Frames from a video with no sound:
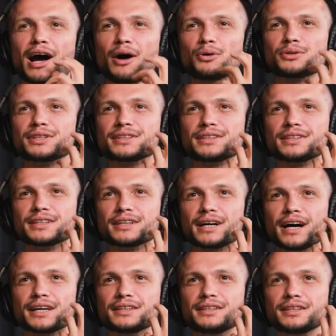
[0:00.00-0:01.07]
How did the
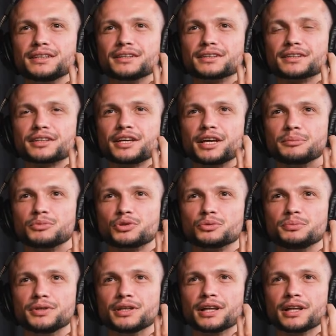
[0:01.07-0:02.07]
idea came to be?